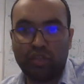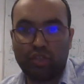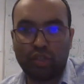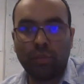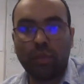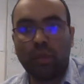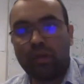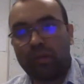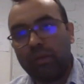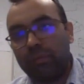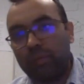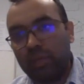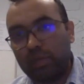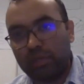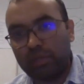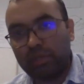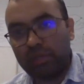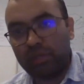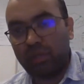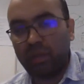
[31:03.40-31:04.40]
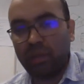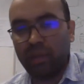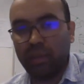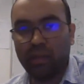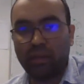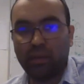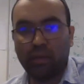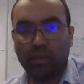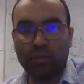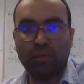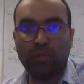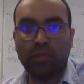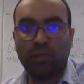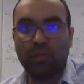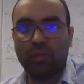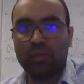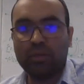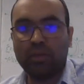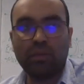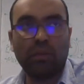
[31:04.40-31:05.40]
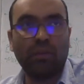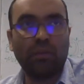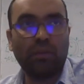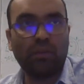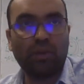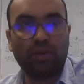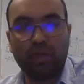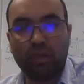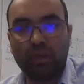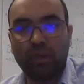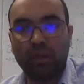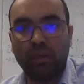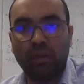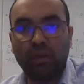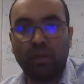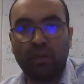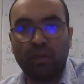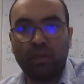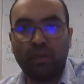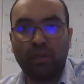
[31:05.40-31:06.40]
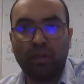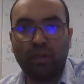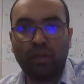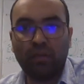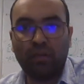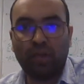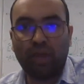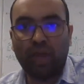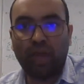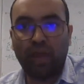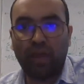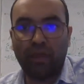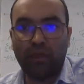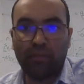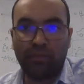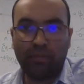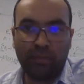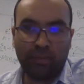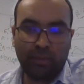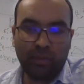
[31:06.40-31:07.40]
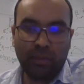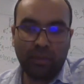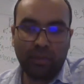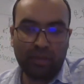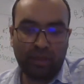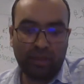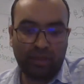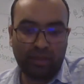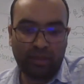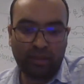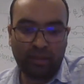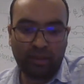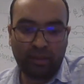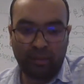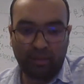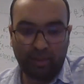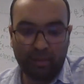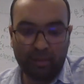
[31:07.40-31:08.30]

Jim already mentioned, in close to 10% of our data, we have high